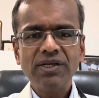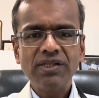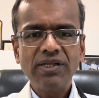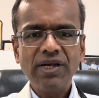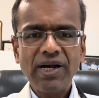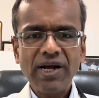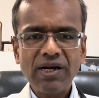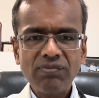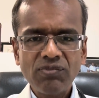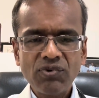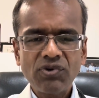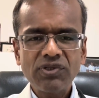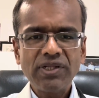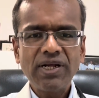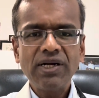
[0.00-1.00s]
they had
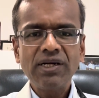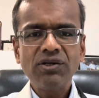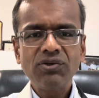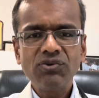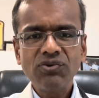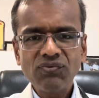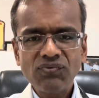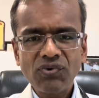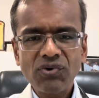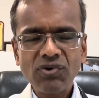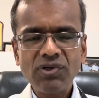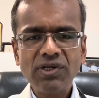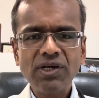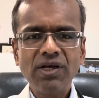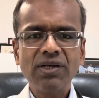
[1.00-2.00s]
more than
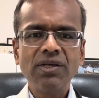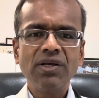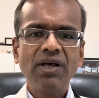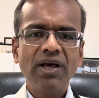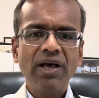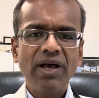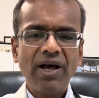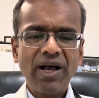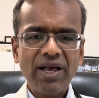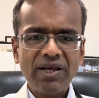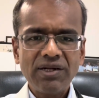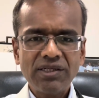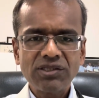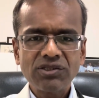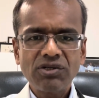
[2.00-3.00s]
two-fold
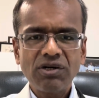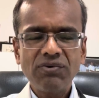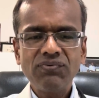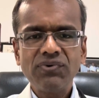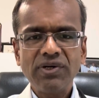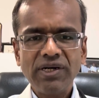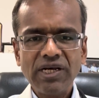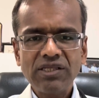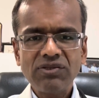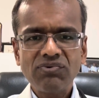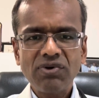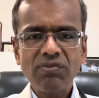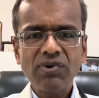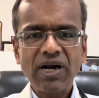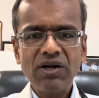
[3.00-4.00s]
higher risk of death
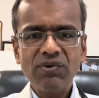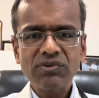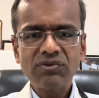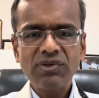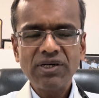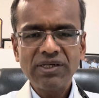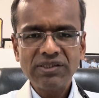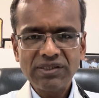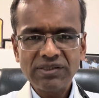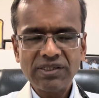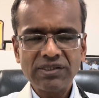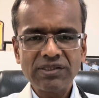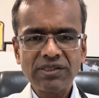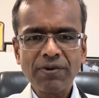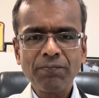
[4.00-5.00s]
from cardiovascular
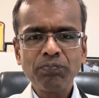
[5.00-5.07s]
diseases.